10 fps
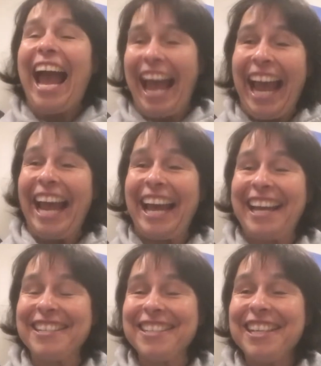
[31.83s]

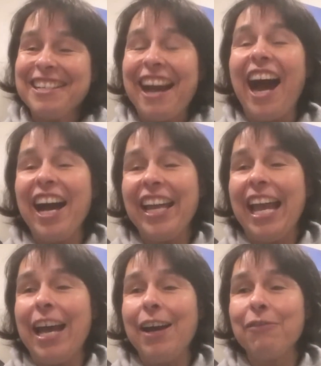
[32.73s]
and I
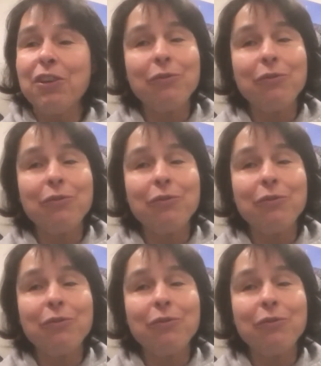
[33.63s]
have